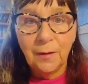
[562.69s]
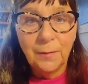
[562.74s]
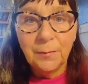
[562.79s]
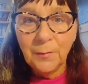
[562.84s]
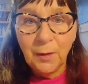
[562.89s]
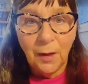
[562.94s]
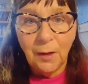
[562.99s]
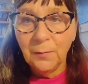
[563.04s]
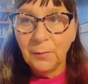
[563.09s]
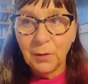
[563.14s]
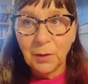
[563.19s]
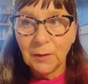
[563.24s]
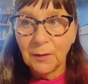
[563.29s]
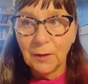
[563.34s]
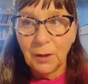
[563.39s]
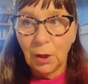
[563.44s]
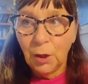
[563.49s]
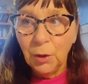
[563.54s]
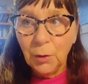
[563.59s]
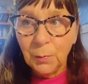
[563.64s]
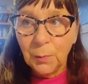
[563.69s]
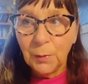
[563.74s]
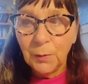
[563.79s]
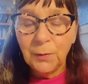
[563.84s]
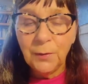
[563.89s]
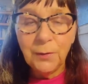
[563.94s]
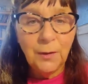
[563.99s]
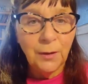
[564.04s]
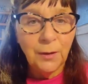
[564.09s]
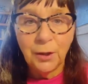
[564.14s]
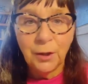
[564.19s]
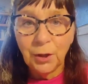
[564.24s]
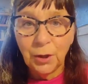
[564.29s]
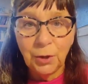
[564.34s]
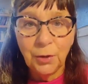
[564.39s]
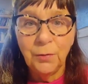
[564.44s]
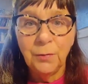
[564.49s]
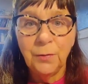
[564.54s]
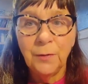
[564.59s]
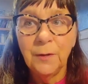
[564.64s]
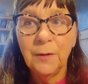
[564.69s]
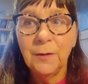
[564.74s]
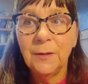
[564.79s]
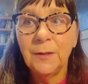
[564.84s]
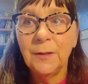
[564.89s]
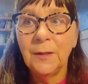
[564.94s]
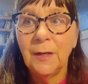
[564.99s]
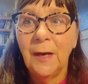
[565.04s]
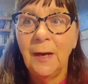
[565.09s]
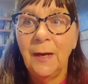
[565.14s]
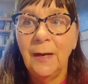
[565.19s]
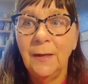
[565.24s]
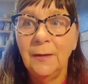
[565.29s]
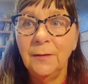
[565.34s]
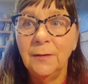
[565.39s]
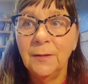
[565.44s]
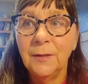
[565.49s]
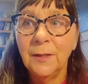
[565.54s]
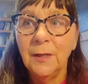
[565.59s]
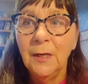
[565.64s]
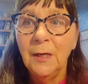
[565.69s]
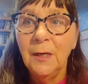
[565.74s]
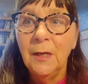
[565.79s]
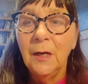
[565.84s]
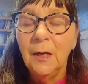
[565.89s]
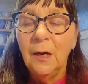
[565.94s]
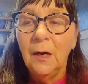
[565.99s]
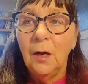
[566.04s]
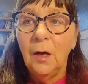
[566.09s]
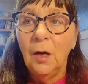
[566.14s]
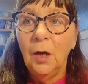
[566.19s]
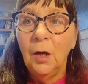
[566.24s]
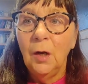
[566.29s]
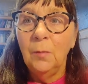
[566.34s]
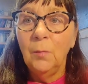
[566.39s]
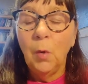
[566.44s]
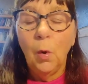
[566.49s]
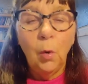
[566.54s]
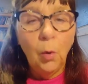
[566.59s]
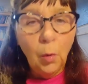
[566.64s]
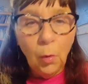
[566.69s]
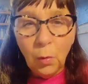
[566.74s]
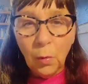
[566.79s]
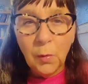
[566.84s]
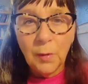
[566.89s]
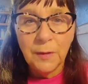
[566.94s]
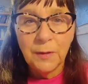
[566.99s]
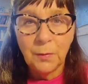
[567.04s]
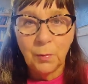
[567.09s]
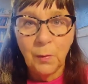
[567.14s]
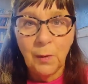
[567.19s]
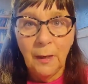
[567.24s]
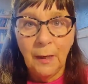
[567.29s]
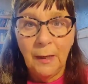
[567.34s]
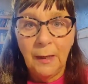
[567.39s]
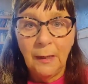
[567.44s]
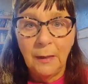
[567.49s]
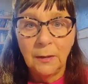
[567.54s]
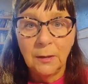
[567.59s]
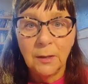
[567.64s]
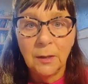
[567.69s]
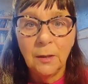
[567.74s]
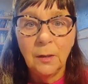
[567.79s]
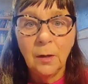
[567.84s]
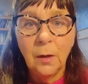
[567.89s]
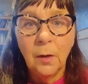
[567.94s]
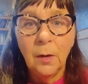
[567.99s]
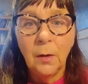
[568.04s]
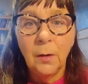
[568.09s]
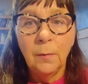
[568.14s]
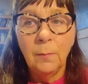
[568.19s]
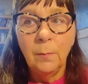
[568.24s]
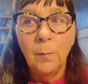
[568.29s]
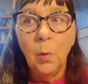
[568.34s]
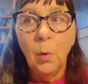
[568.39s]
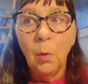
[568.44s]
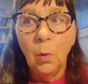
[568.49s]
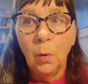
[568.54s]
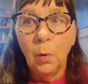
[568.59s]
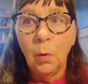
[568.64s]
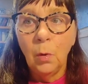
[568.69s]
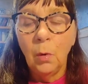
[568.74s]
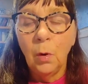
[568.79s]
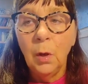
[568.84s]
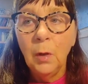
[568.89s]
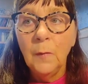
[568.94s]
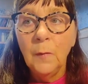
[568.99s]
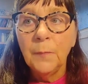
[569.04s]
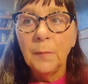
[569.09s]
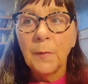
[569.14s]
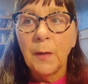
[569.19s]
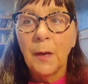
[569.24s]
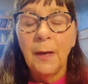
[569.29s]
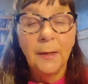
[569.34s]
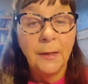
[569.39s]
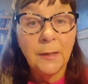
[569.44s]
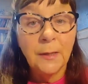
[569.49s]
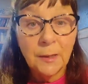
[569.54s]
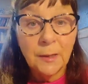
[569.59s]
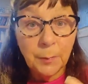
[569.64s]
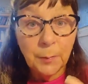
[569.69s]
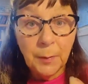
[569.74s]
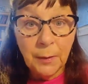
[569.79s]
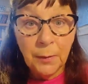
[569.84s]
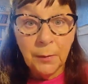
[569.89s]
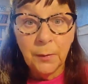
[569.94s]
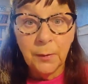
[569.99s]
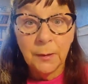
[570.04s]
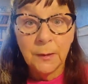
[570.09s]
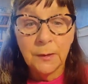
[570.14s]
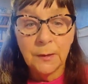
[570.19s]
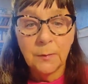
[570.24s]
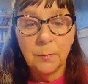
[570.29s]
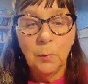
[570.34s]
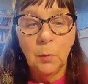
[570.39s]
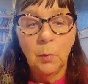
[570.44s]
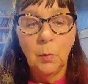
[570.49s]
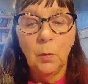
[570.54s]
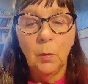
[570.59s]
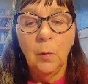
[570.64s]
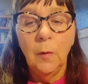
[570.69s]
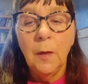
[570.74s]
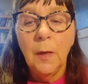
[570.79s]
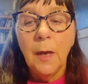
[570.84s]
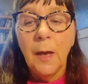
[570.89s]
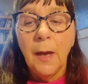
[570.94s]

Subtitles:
I'm just open and curious, and always willing to learn more and experience more.